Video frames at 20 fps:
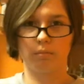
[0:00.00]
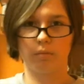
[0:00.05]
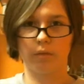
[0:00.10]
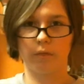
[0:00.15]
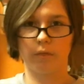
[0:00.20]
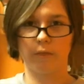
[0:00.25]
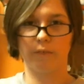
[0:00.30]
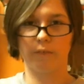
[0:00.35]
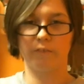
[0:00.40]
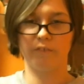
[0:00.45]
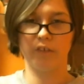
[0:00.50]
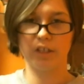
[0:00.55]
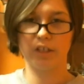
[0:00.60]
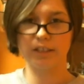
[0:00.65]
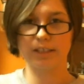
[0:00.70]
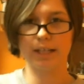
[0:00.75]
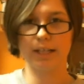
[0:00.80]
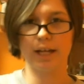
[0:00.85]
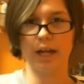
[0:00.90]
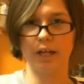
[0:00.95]
The first
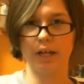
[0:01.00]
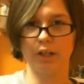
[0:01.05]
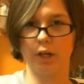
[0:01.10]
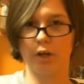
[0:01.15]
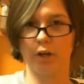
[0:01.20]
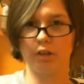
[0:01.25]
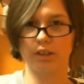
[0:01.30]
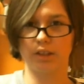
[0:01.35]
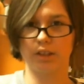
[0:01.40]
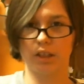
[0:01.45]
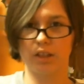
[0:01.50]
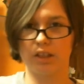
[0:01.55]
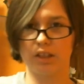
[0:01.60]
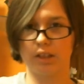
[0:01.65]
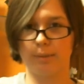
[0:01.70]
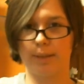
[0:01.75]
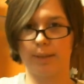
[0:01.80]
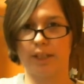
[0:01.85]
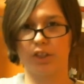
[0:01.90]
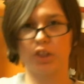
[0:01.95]
thing I noticed on this
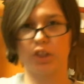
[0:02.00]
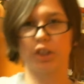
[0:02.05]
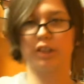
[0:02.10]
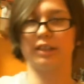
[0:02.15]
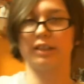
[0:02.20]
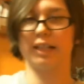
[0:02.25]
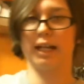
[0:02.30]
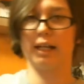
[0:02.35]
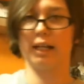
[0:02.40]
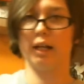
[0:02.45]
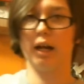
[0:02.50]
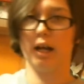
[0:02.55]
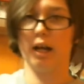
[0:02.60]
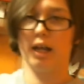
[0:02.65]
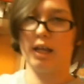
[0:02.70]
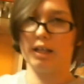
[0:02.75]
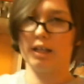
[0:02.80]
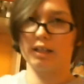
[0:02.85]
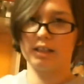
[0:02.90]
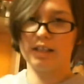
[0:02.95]
picture is that
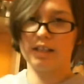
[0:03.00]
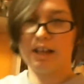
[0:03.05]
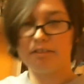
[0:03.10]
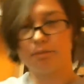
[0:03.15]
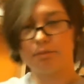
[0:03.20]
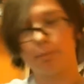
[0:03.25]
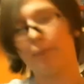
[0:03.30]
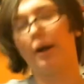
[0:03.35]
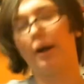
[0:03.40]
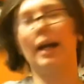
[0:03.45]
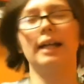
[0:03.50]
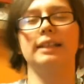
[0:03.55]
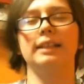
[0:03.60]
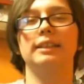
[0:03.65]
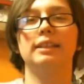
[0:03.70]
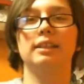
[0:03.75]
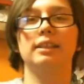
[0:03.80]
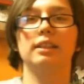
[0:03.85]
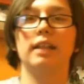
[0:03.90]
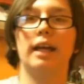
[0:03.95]
the left
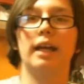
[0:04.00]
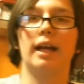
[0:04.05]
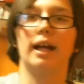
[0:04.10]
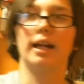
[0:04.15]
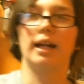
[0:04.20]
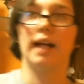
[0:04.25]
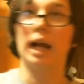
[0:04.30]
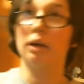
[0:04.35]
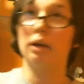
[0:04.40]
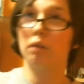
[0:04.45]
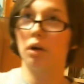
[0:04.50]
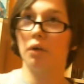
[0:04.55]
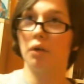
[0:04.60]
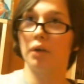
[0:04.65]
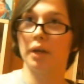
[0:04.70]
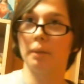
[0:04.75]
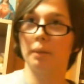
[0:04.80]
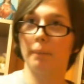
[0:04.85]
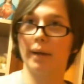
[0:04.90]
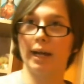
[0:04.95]
breast, and I'm
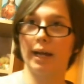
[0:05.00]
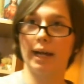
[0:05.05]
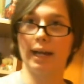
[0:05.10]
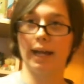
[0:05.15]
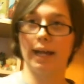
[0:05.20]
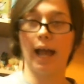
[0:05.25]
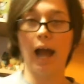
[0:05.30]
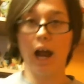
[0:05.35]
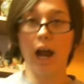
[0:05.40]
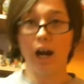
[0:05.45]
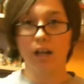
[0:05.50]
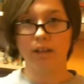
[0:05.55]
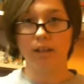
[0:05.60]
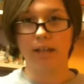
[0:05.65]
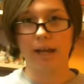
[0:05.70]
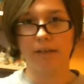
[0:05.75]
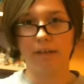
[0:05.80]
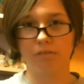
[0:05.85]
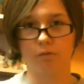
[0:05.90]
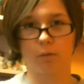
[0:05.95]
going by our
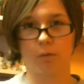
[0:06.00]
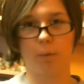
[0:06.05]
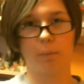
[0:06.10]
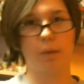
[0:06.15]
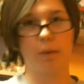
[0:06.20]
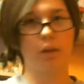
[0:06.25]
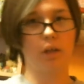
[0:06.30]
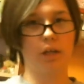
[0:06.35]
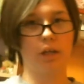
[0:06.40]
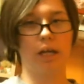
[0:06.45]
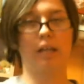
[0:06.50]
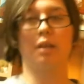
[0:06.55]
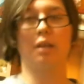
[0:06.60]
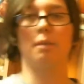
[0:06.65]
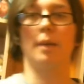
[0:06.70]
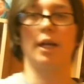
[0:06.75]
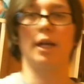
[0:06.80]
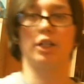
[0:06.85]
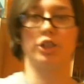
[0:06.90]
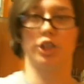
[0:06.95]
left when we look at the
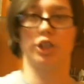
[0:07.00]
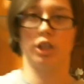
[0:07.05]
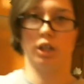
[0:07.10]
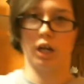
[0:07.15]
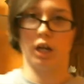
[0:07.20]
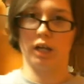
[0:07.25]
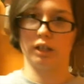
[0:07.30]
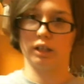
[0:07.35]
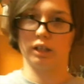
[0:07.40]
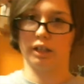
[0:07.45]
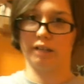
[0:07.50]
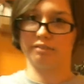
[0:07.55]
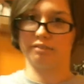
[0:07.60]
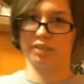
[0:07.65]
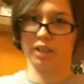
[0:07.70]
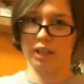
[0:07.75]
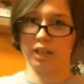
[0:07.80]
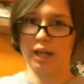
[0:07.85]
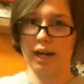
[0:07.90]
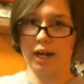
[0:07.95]
picture, not the left of
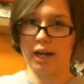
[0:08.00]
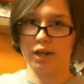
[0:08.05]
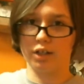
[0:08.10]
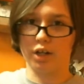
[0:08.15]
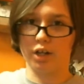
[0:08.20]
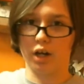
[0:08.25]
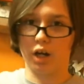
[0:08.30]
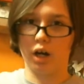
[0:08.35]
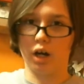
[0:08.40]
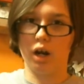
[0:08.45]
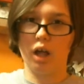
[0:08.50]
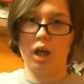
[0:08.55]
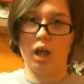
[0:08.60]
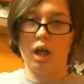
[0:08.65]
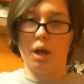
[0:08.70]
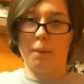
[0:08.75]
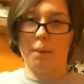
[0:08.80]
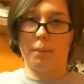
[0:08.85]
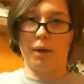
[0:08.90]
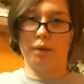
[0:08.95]
the character,
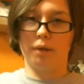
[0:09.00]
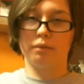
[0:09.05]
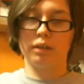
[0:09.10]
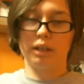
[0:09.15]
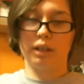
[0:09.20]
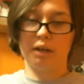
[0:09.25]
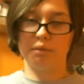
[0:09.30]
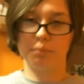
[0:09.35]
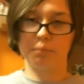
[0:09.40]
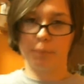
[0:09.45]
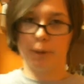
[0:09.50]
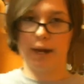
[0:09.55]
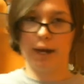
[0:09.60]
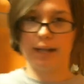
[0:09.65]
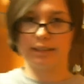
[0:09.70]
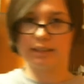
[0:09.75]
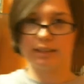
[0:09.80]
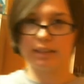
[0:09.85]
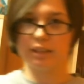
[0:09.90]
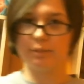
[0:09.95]
but the left
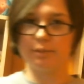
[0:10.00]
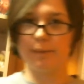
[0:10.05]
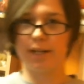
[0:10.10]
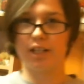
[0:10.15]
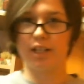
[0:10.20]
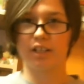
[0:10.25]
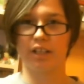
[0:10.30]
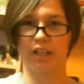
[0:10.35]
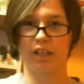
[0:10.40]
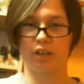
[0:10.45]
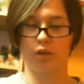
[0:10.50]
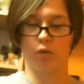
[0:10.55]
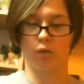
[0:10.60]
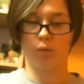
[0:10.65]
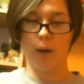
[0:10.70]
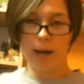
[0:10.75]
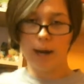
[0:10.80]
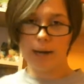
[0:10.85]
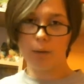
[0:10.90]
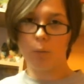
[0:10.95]
breast is bigger than the
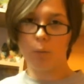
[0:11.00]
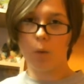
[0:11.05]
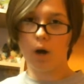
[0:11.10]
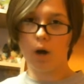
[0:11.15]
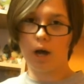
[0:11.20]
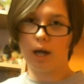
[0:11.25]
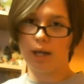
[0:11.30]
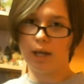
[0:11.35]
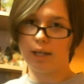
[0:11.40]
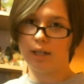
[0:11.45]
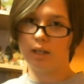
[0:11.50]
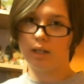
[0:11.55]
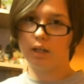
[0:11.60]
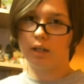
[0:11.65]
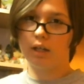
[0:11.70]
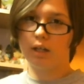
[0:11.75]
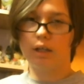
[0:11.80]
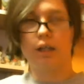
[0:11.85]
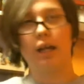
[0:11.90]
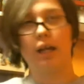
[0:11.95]
right one,
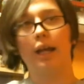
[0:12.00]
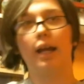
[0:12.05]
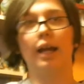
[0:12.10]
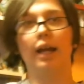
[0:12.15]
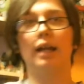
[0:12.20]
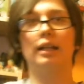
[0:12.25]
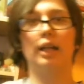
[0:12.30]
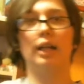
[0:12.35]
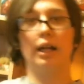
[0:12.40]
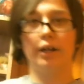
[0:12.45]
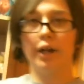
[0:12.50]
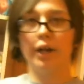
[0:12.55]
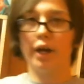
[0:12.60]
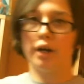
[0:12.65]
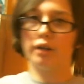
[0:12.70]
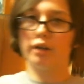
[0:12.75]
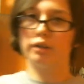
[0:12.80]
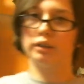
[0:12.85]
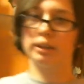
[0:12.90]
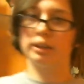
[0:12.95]
and I
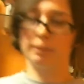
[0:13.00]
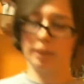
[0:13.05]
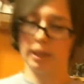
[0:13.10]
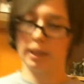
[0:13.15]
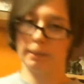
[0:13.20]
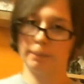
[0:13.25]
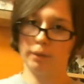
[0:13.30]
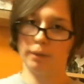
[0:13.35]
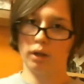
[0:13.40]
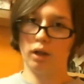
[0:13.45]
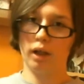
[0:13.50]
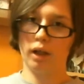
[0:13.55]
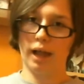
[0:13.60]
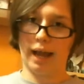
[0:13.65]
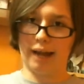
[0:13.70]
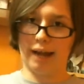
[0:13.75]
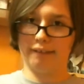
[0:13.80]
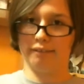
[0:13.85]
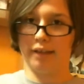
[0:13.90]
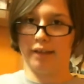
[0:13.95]
know some people
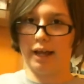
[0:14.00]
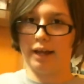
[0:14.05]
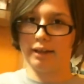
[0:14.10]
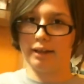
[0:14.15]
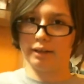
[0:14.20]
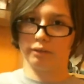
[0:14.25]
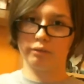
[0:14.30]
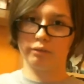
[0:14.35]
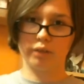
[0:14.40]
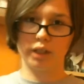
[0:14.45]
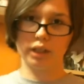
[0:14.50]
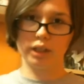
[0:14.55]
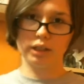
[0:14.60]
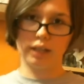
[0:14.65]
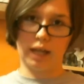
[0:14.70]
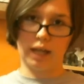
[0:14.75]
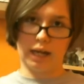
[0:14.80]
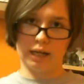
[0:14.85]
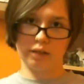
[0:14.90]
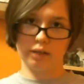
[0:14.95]
have that in real
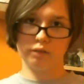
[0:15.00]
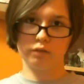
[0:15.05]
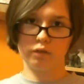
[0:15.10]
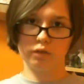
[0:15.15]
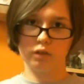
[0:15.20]
life,